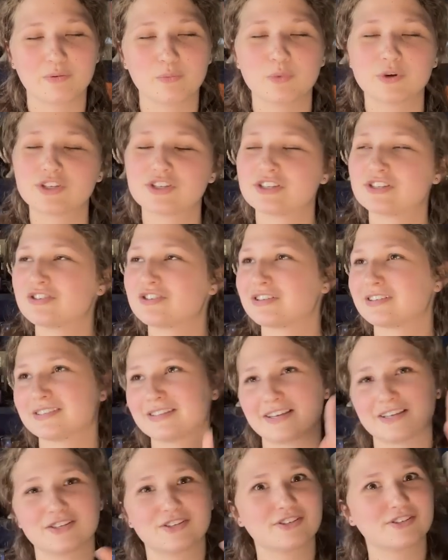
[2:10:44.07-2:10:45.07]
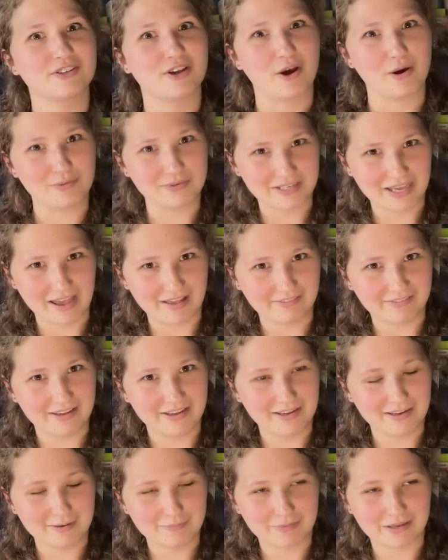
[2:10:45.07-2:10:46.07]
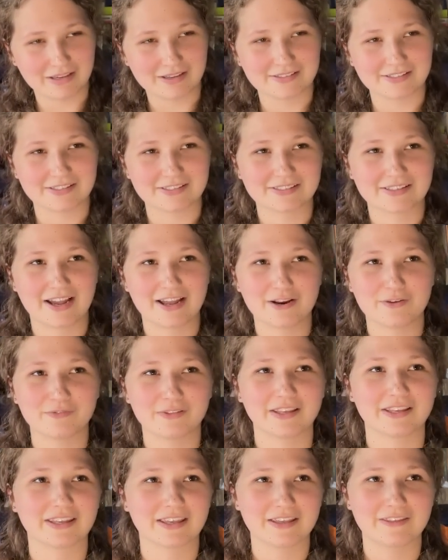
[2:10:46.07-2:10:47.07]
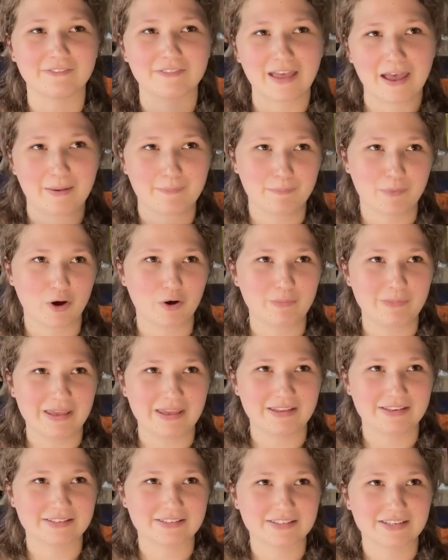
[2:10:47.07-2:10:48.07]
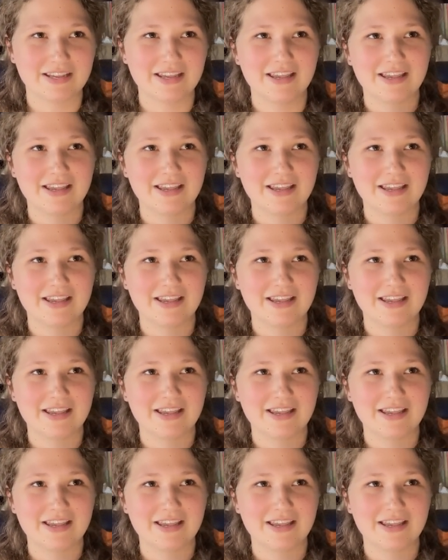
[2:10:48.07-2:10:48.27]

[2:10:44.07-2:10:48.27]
which is just like so telling because it's kind of like in that moment,